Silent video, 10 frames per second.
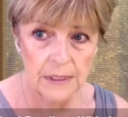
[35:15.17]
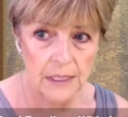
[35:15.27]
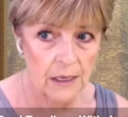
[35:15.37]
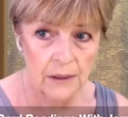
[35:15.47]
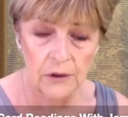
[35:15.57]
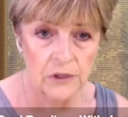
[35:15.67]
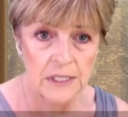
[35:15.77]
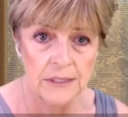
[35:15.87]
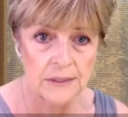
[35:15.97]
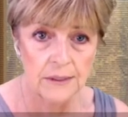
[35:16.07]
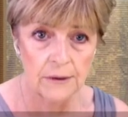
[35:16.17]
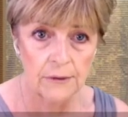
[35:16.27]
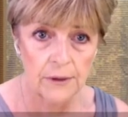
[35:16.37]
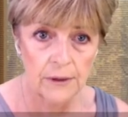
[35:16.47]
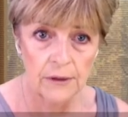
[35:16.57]
a lot easier
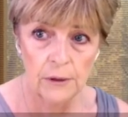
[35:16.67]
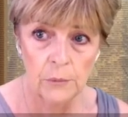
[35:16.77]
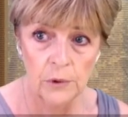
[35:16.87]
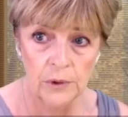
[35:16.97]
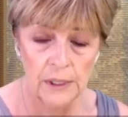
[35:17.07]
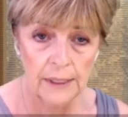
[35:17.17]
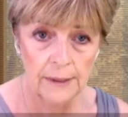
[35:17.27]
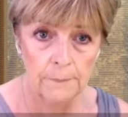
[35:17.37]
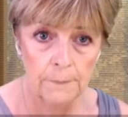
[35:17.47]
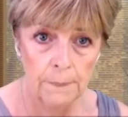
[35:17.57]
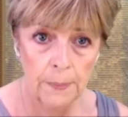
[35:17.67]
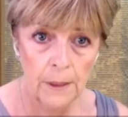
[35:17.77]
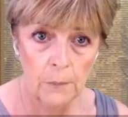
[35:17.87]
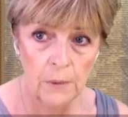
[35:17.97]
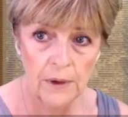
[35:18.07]
than working
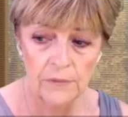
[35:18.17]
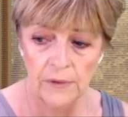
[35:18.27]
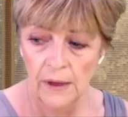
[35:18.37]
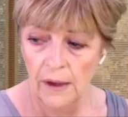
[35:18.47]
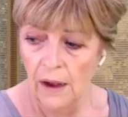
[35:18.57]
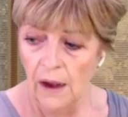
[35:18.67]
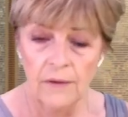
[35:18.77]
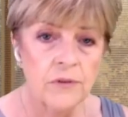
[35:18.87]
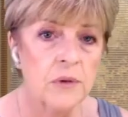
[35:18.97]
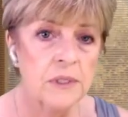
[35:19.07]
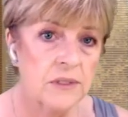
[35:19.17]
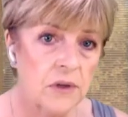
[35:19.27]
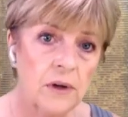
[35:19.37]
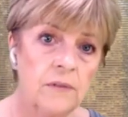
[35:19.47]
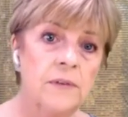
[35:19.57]
with, I've got this
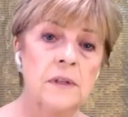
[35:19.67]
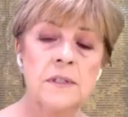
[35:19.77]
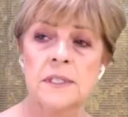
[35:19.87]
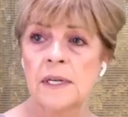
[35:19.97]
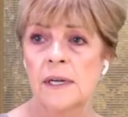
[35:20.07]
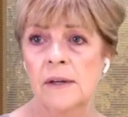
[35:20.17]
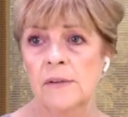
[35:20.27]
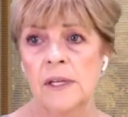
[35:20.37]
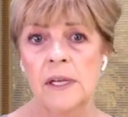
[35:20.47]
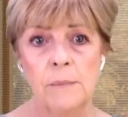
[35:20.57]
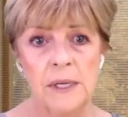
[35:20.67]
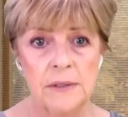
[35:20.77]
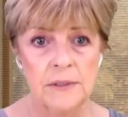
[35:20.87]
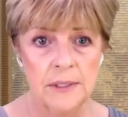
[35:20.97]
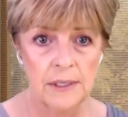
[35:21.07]
card for you today and I think it
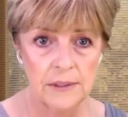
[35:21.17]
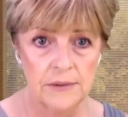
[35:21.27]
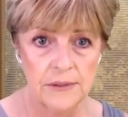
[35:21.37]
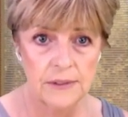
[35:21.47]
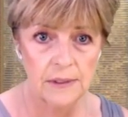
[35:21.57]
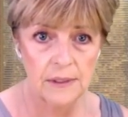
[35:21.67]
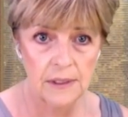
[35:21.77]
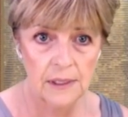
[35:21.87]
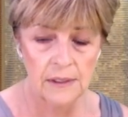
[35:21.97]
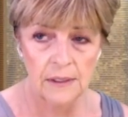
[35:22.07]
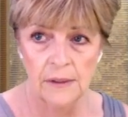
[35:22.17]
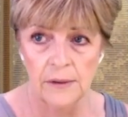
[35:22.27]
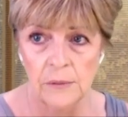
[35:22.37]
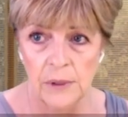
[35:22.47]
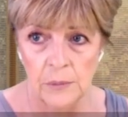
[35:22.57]
means this. And they're
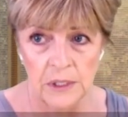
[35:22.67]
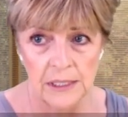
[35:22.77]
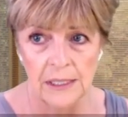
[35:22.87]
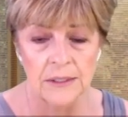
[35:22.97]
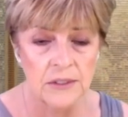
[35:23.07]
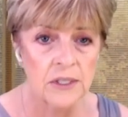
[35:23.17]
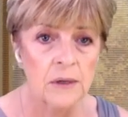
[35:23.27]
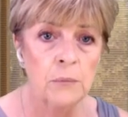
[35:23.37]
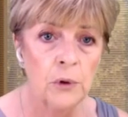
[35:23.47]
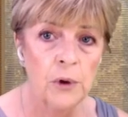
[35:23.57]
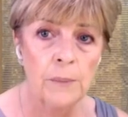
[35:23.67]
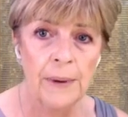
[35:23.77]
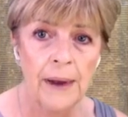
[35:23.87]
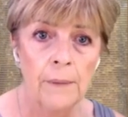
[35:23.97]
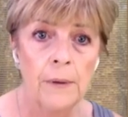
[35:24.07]
going, oh, I would like to know more
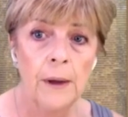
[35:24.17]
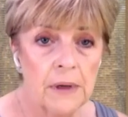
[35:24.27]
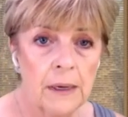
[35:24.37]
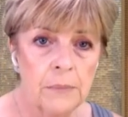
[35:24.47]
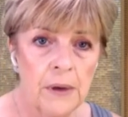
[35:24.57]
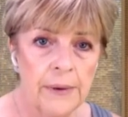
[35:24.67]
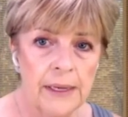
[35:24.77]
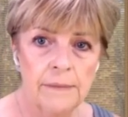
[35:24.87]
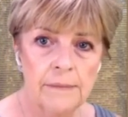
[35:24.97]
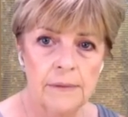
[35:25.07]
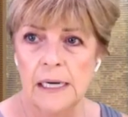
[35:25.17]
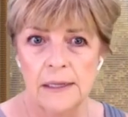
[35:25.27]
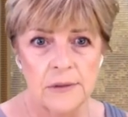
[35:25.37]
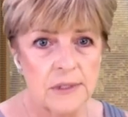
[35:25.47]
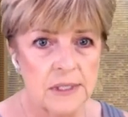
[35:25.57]
about, I'm going,
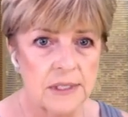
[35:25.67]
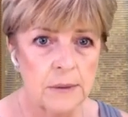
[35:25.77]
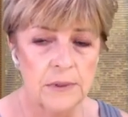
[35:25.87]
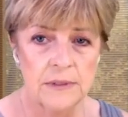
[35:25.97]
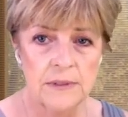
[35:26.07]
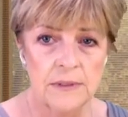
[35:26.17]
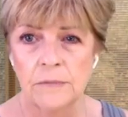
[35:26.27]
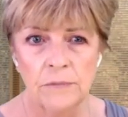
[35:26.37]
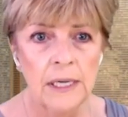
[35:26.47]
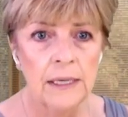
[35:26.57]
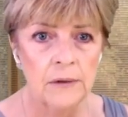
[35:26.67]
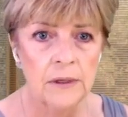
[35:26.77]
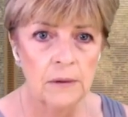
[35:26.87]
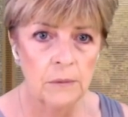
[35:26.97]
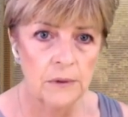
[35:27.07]
let's say somebody says, really
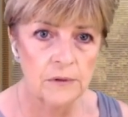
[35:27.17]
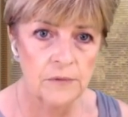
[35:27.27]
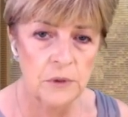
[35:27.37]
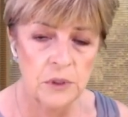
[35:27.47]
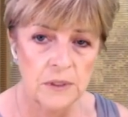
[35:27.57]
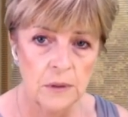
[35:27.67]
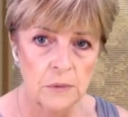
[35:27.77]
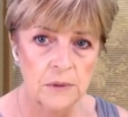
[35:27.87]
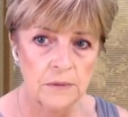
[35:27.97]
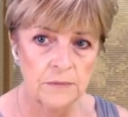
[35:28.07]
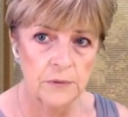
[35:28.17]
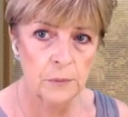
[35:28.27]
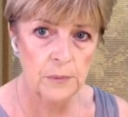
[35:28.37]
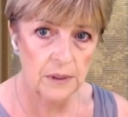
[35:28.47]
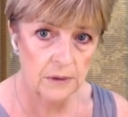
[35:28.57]
looking at what the future's holding for
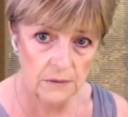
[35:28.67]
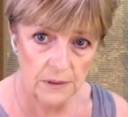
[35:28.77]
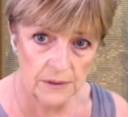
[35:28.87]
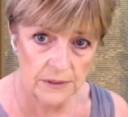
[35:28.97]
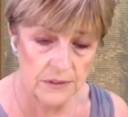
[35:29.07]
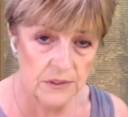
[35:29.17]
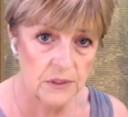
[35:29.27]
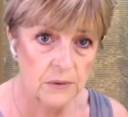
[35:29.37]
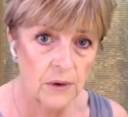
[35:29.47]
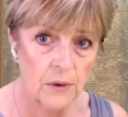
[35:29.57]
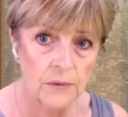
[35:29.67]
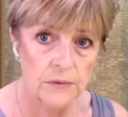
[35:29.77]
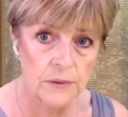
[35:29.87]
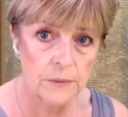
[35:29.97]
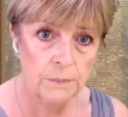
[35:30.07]
me, and you get these two cards.